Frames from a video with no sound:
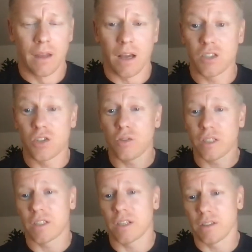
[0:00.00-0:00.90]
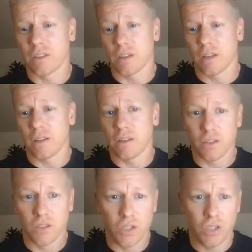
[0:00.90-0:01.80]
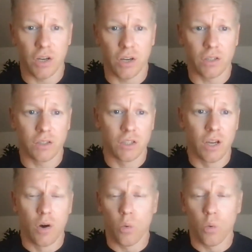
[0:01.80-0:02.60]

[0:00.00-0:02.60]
As Christians and as church,